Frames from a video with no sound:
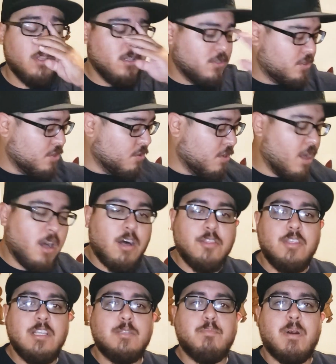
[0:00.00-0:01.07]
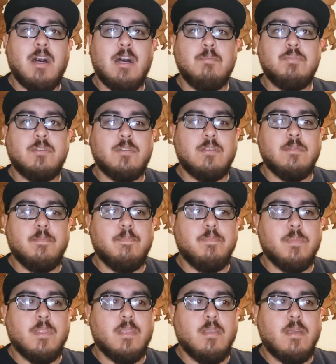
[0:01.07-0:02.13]
So all these pops,
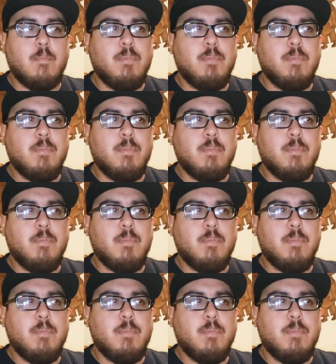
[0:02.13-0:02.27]
I